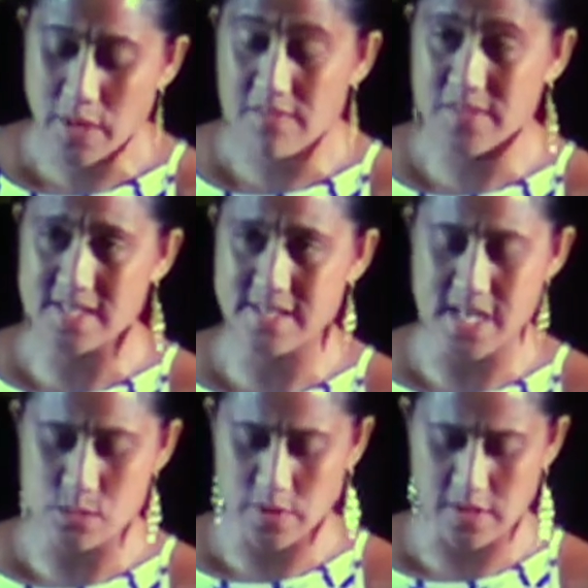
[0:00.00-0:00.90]
have these
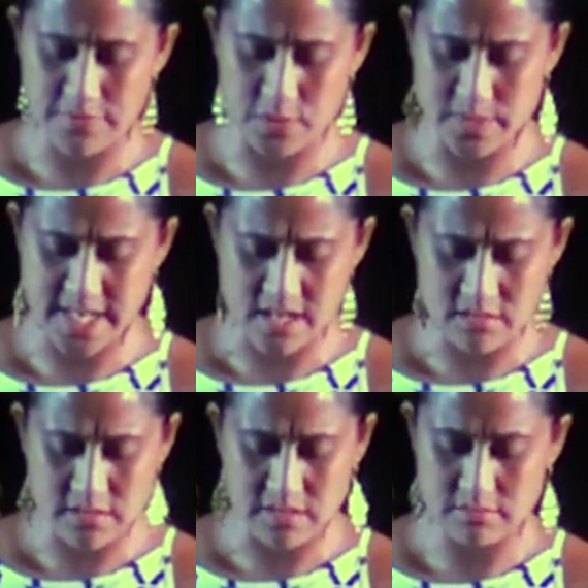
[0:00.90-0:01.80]
days where I feel
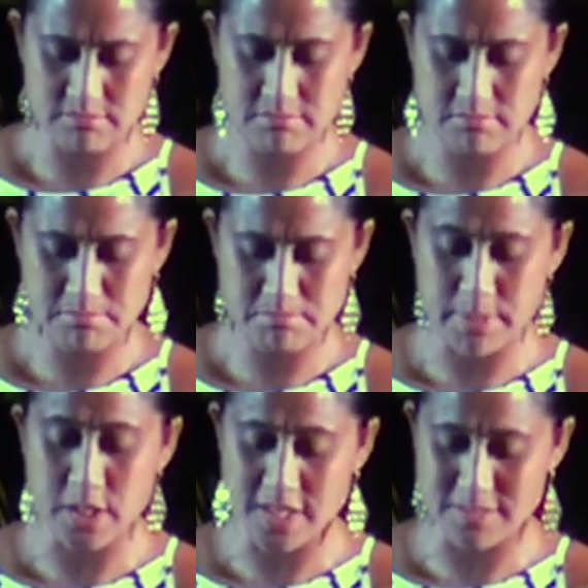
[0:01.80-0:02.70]
down,
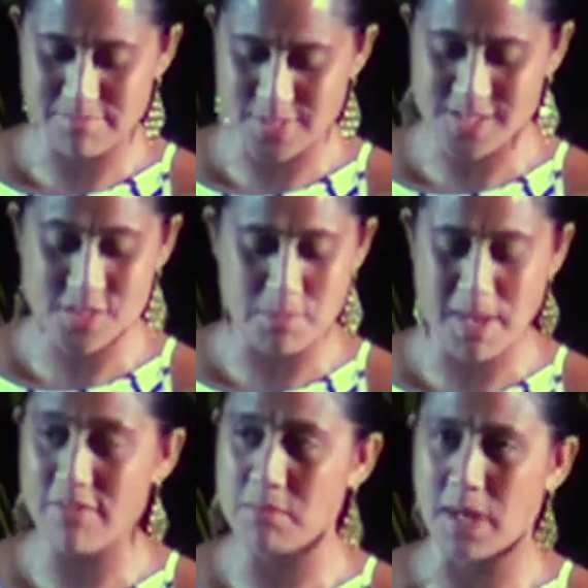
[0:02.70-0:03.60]
but I stop
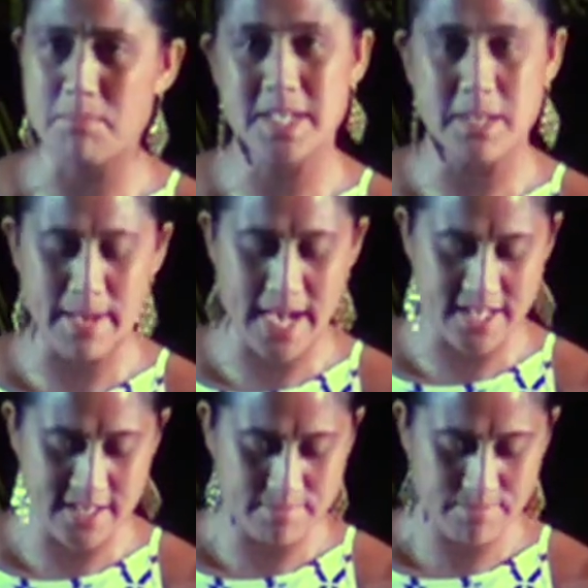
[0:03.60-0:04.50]
having my pity
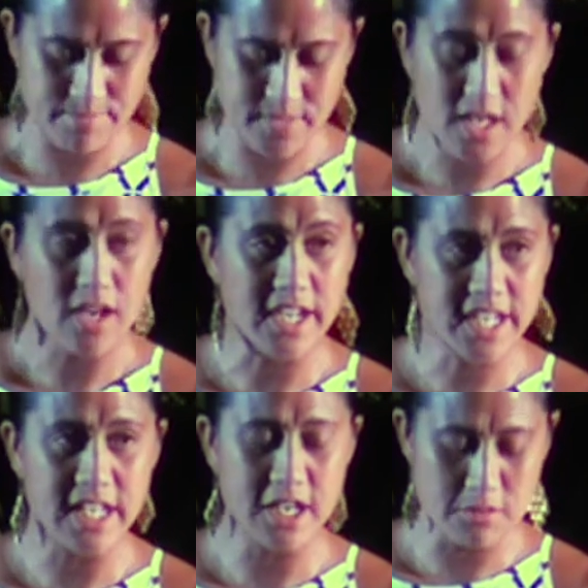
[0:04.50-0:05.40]
party. I
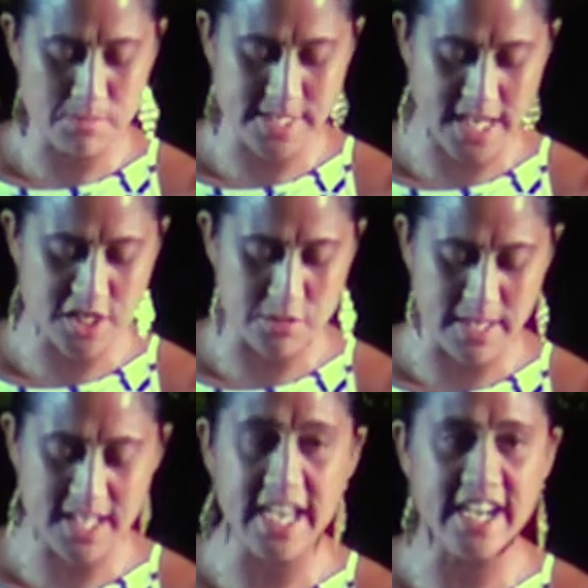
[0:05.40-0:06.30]
can hear him saying to
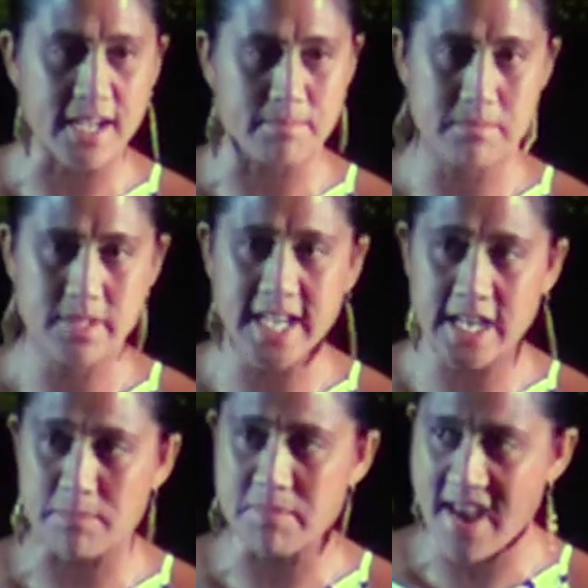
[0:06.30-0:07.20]
me, get up
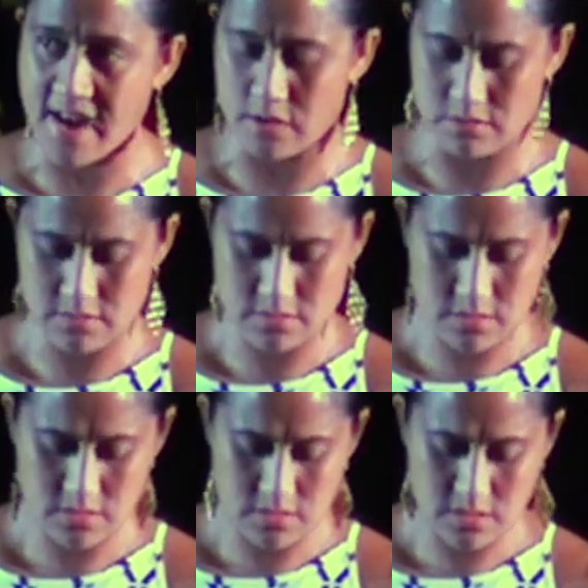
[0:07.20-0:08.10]
now.
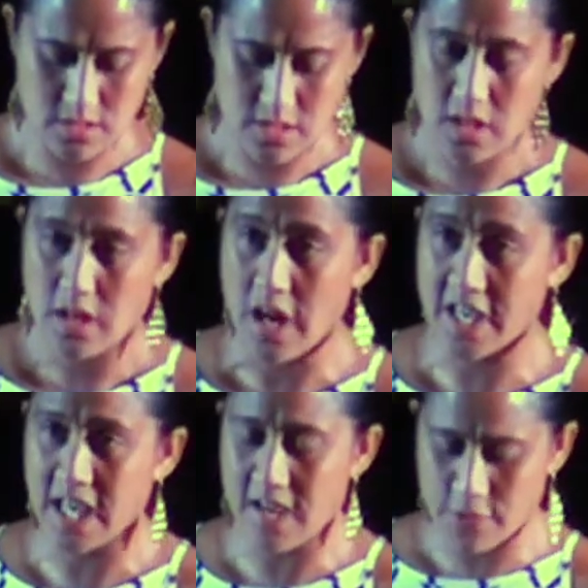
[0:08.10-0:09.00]

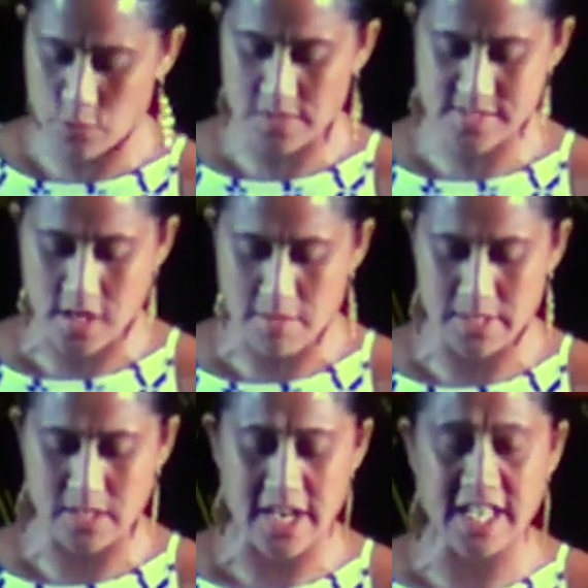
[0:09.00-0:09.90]
I gave you an
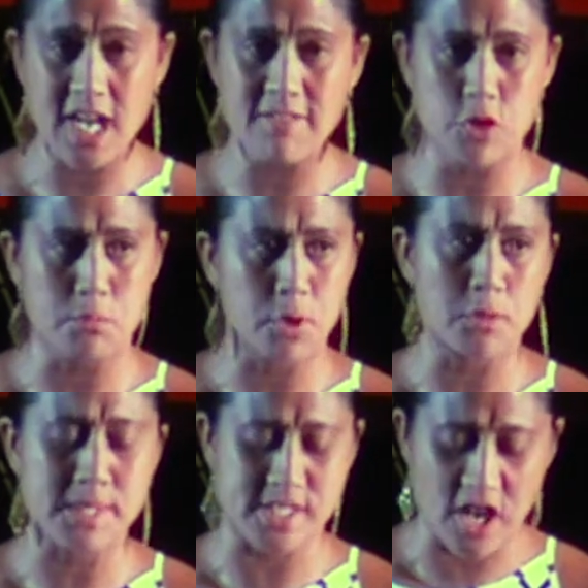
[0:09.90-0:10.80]
assignment, I gave you a
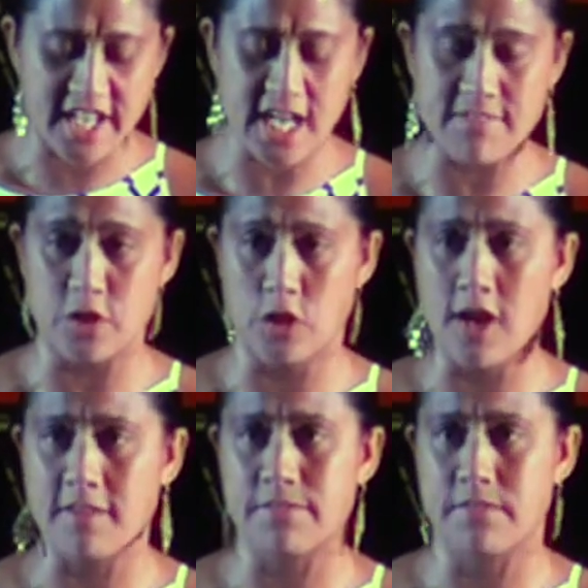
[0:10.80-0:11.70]
purpose, and I gave you
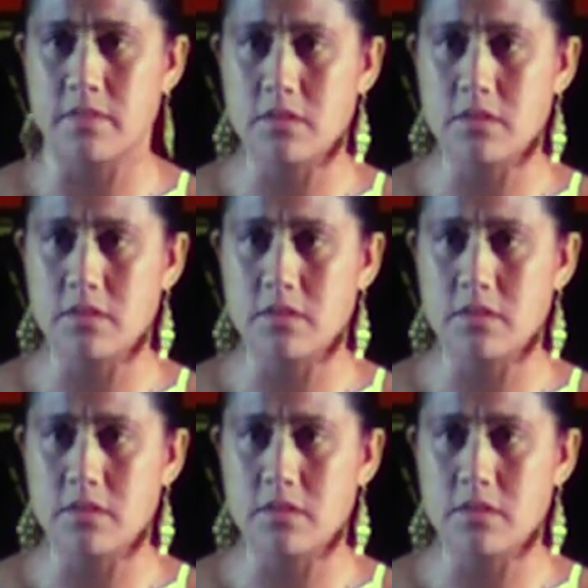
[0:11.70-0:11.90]
life.